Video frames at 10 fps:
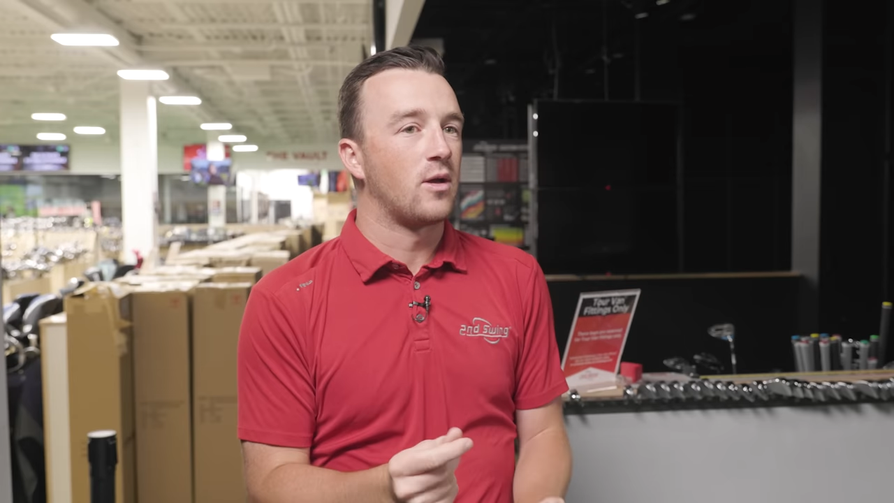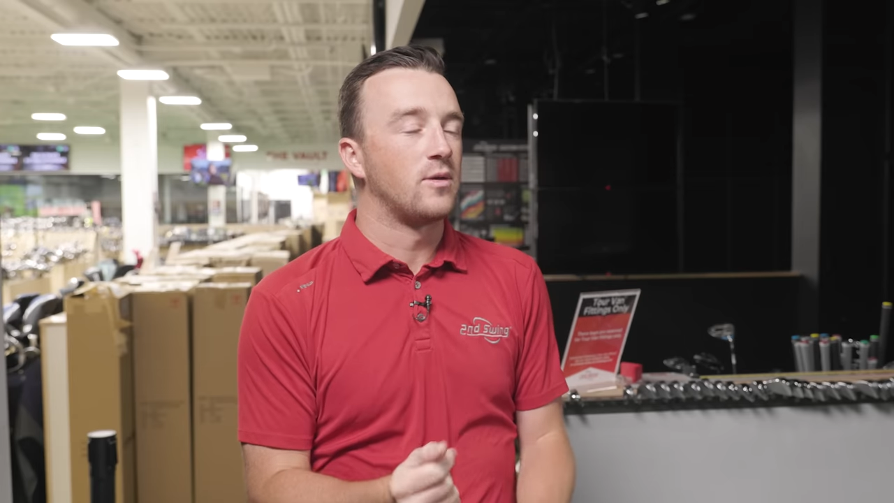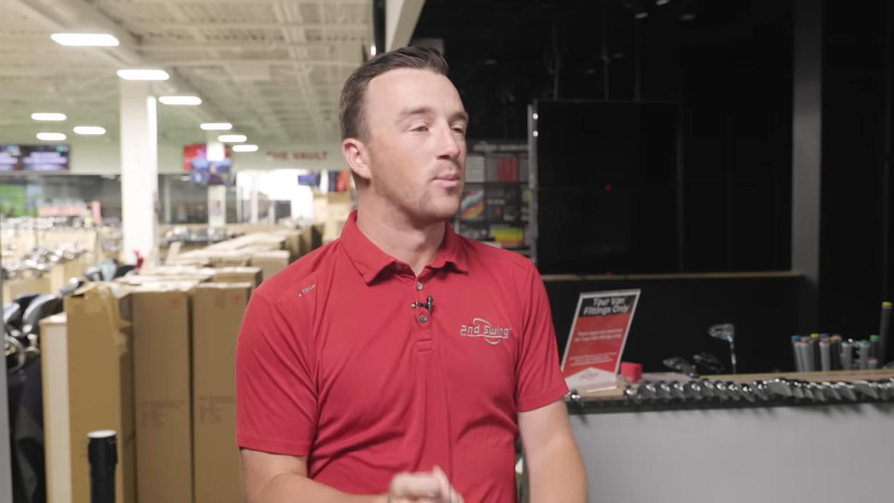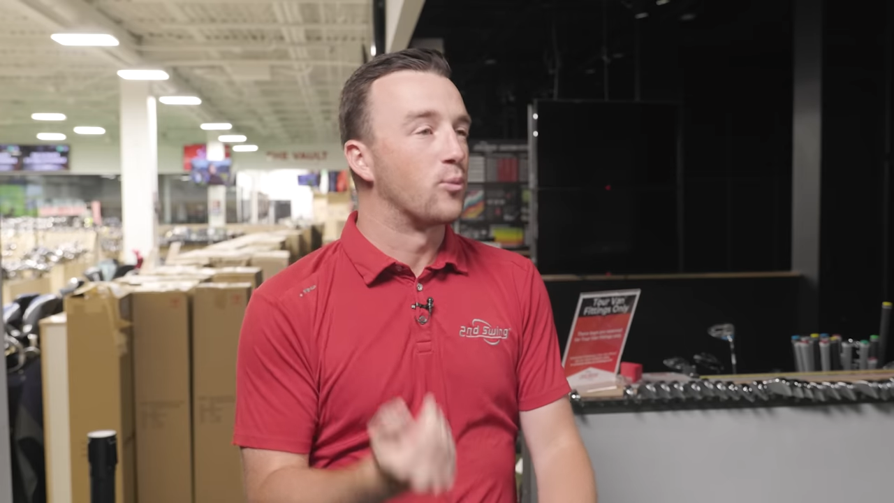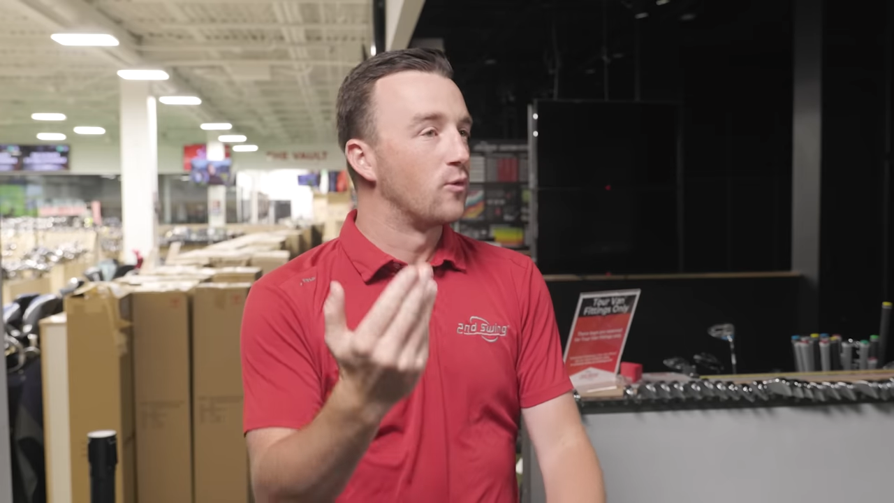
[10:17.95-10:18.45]

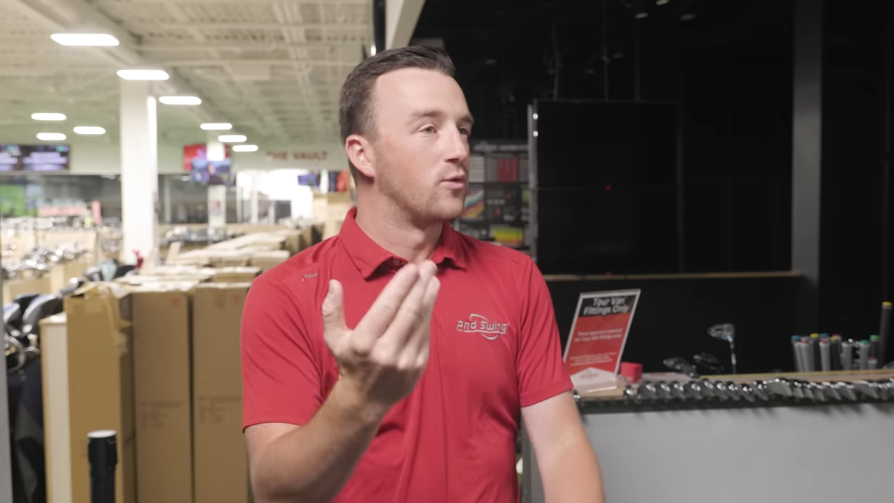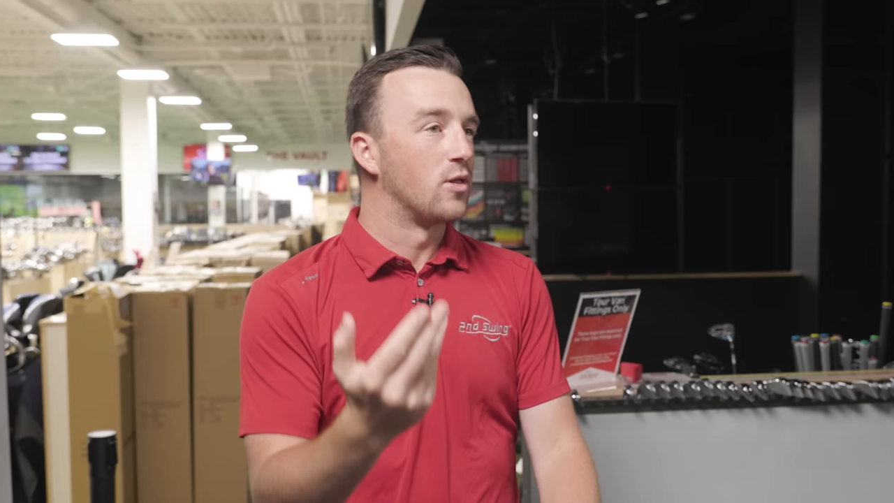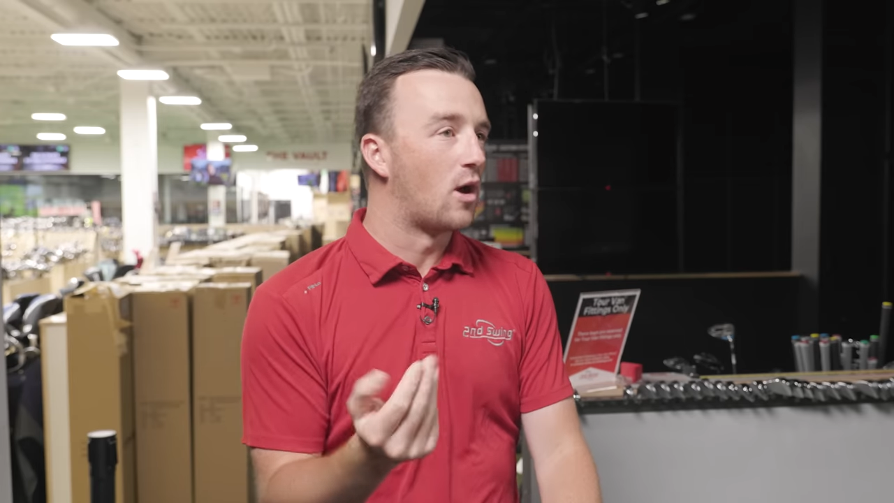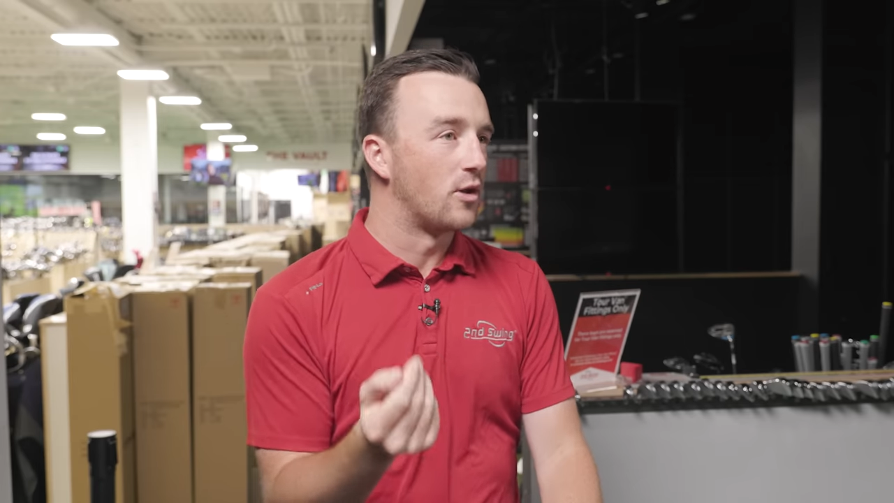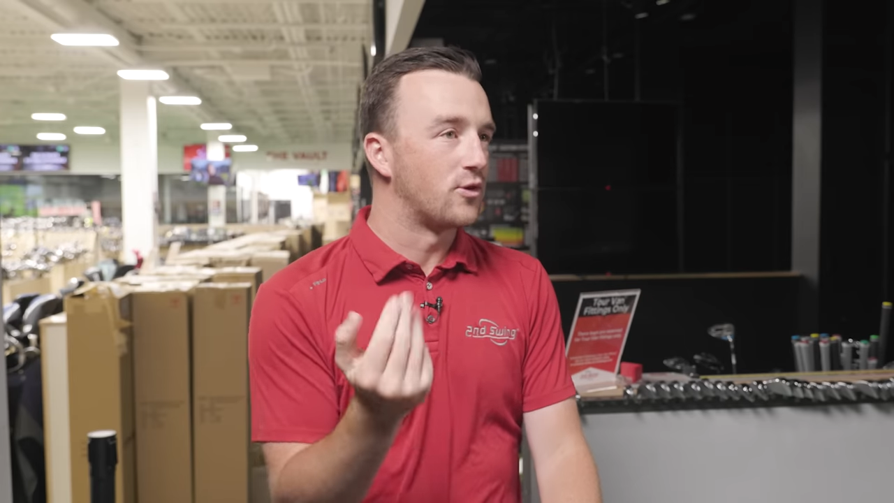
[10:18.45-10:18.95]
improve the
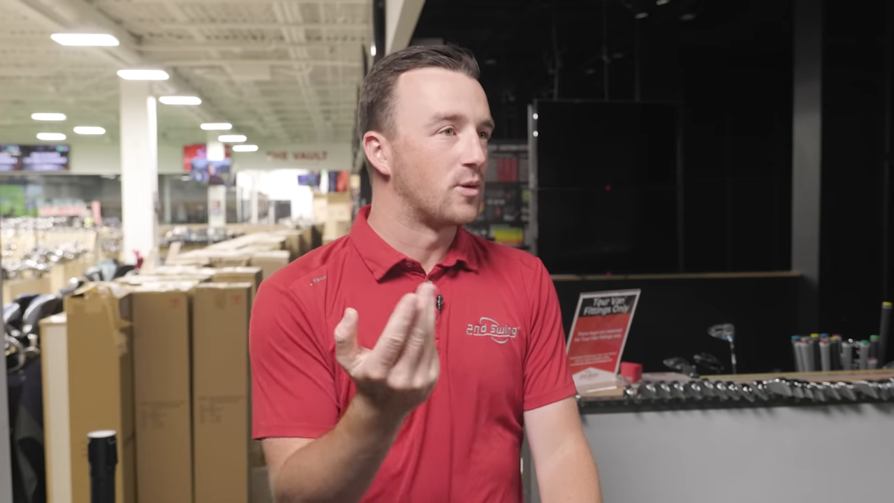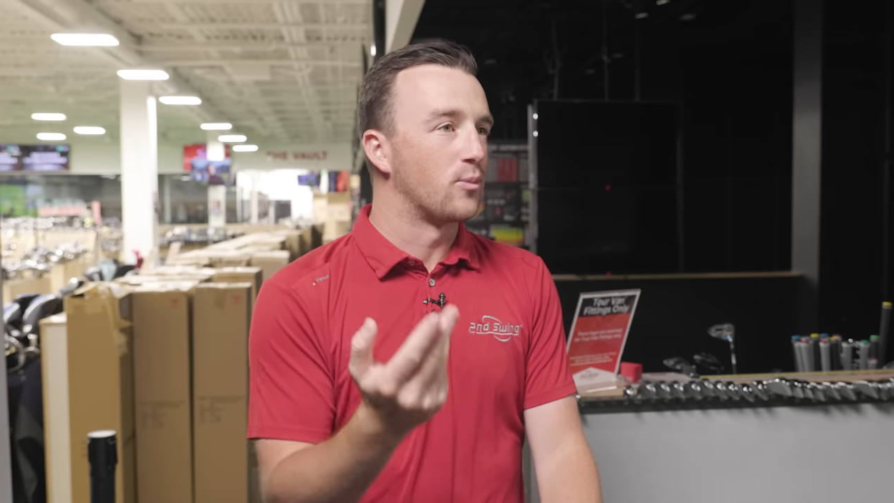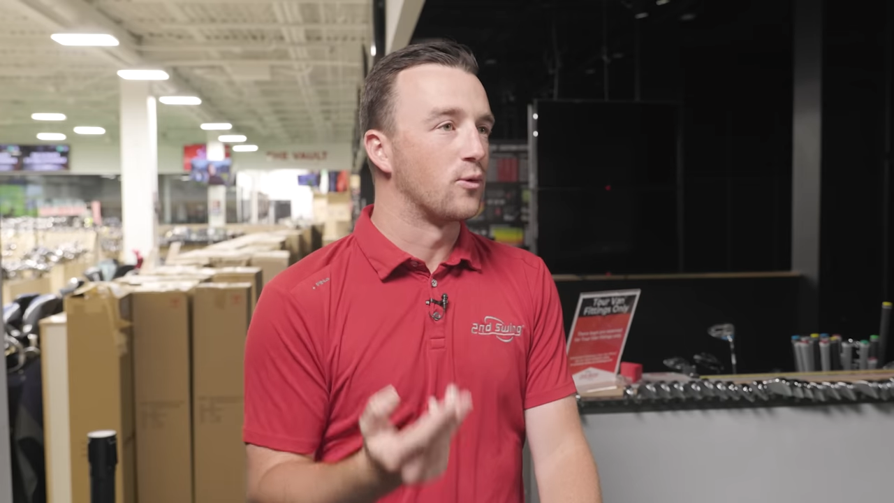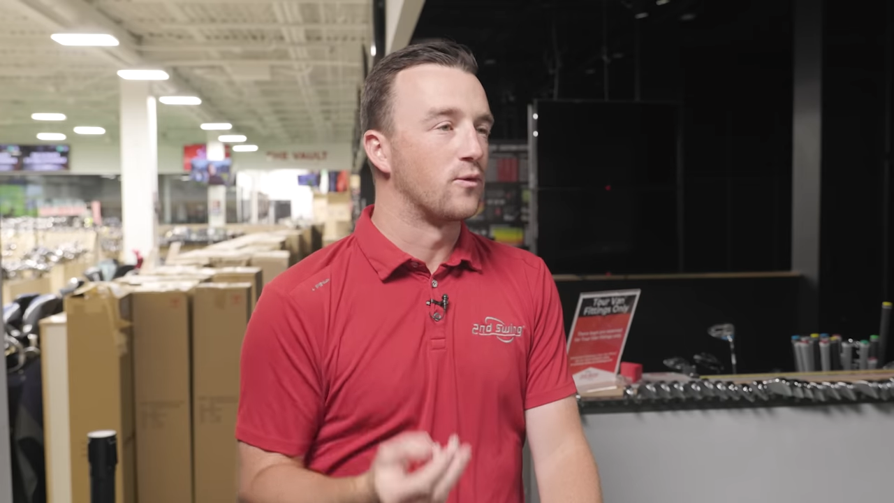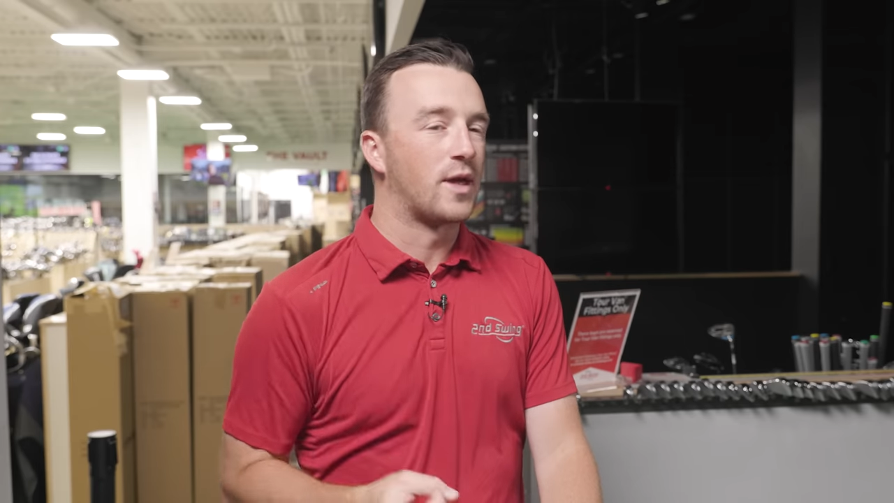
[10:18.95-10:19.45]
launch and
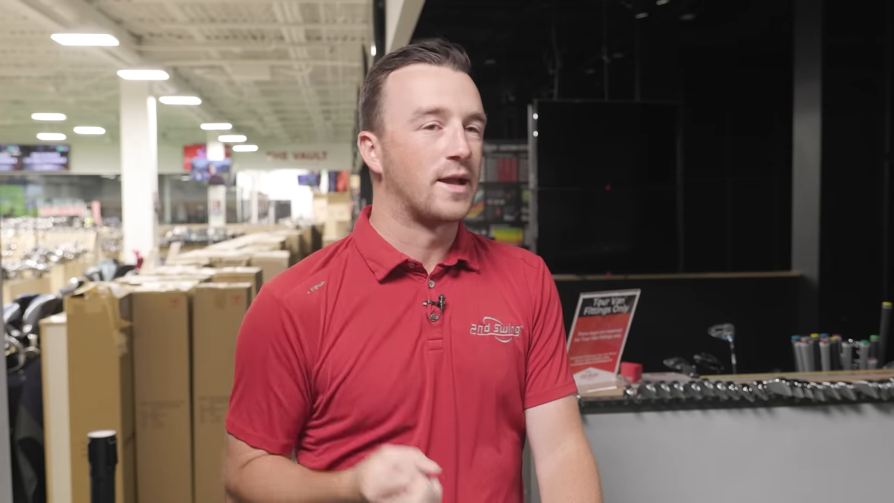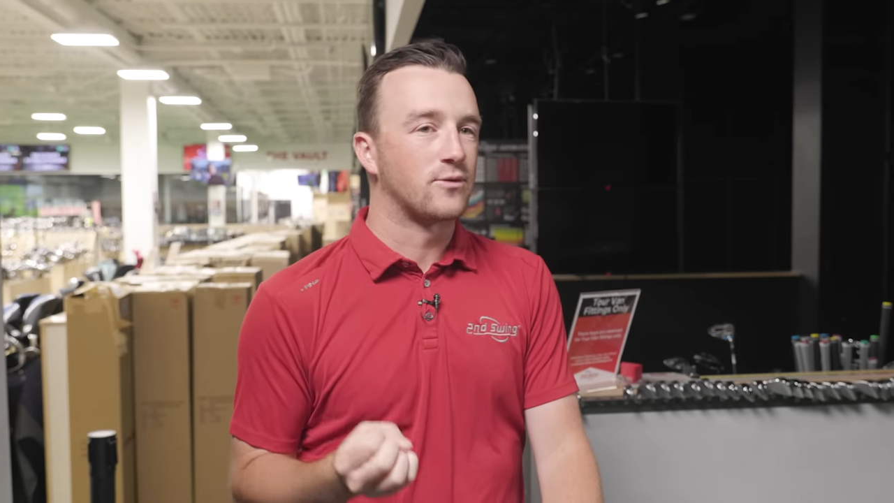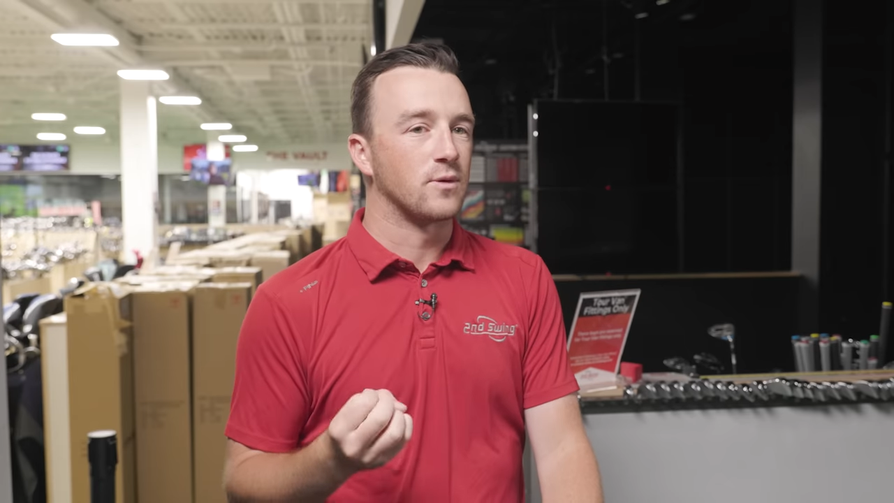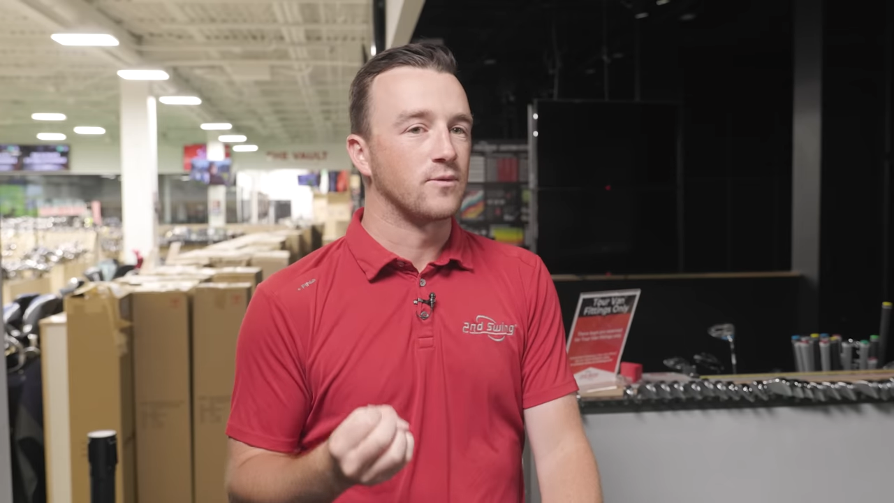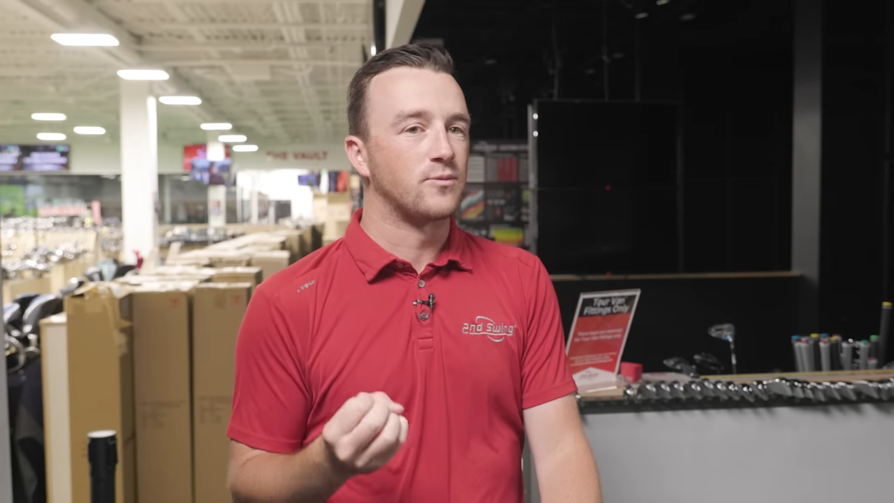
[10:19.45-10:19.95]
improve that
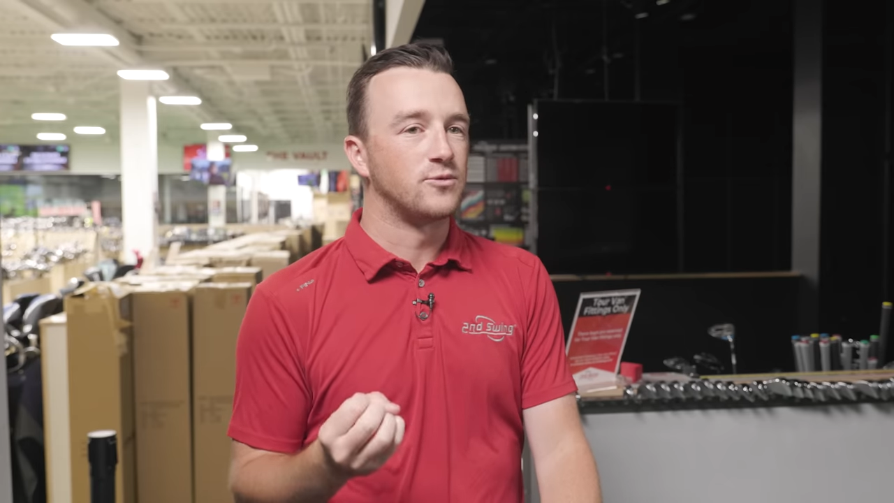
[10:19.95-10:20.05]
sort of